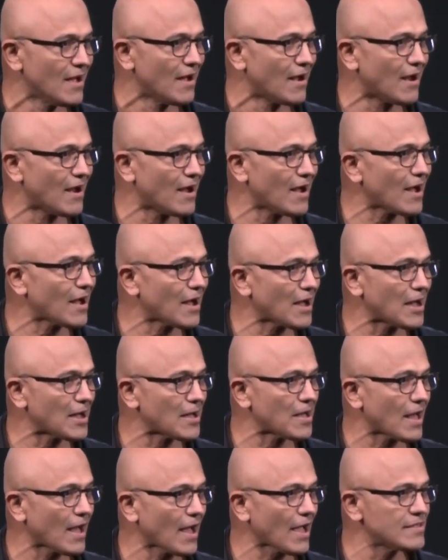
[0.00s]

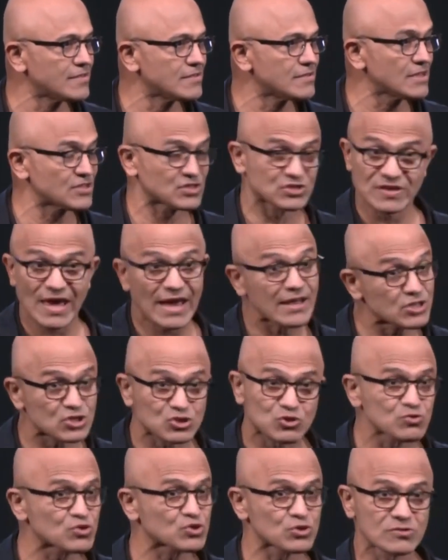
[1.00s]
And it's thanks
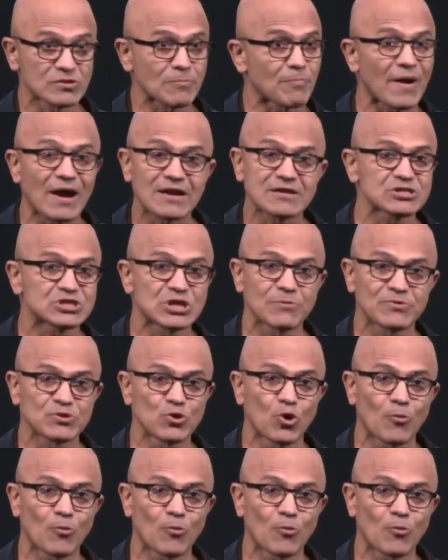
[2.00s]
to sort of the partnership with